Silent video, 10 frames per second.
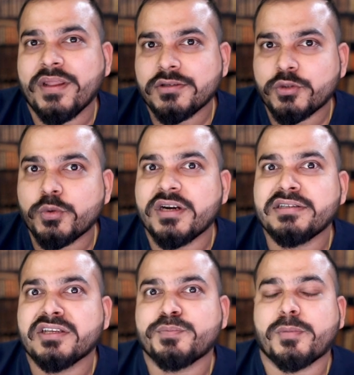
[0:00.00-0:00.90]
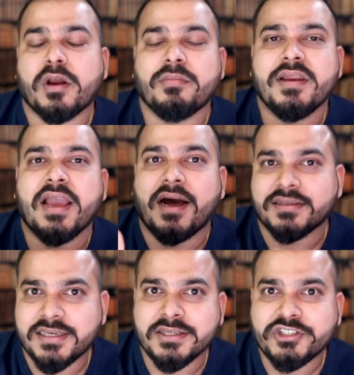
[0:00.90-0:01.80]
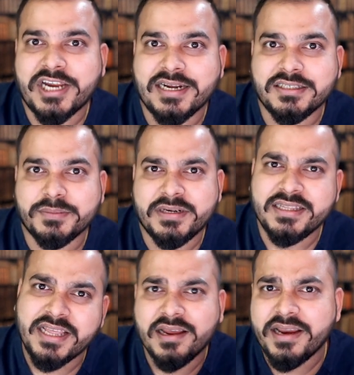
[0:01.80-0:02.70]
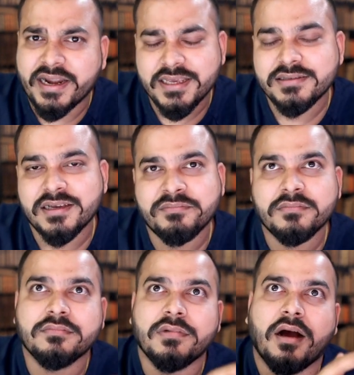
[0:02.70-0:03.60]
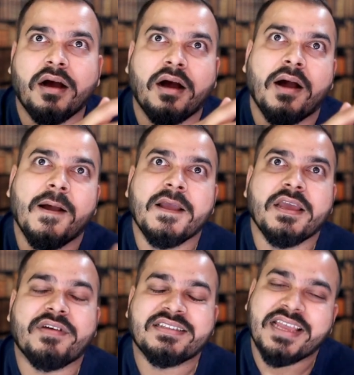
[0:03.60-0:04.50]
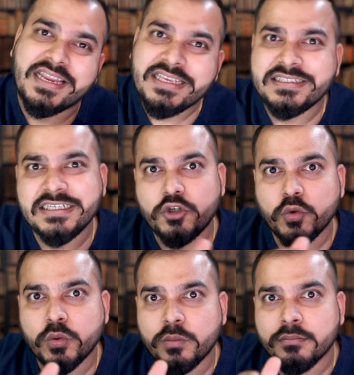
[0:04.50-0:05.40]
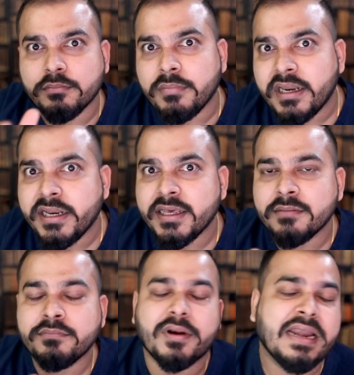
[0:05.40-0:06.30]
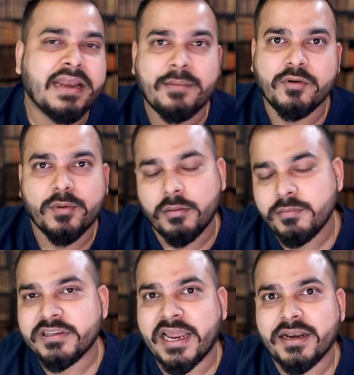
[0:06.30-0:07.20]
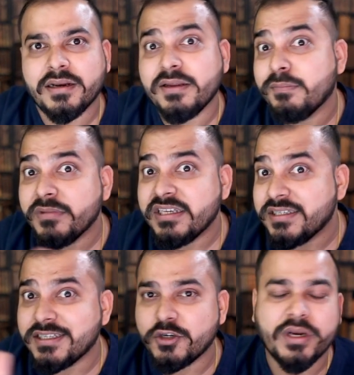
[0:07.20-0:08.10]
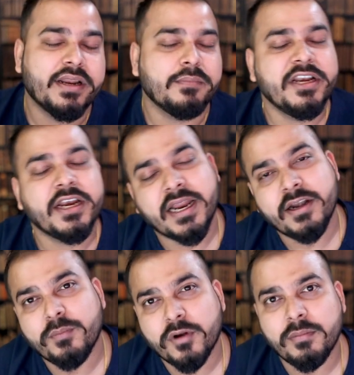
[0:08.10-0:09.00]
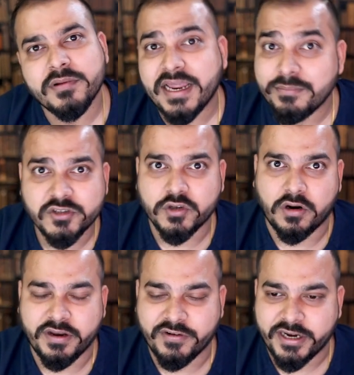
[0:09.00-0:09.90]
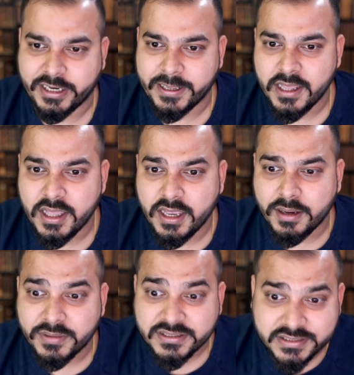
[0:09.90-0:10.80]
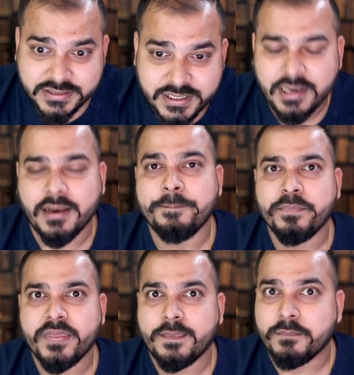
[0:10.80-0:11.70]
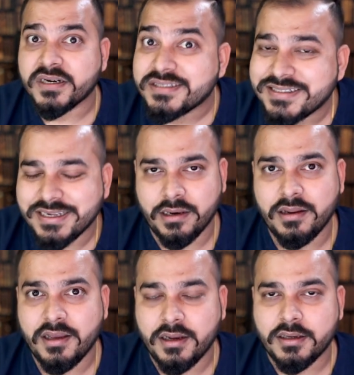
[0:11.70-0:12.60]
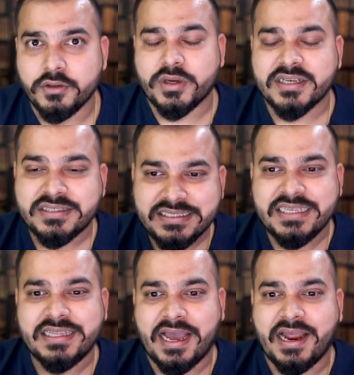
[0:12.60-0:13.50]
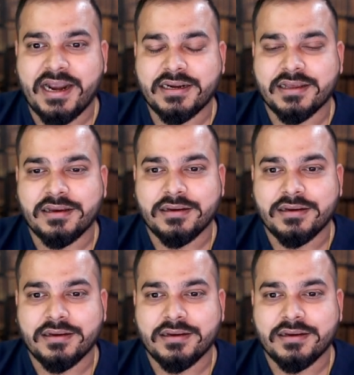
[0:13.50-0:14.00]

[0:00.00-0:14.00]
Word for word: when the students are probably asking chat gpt they are getting some uh, if i say easy to medium type of problem can easy to intermediate kind of problem can be solved definitely but still but still you can see that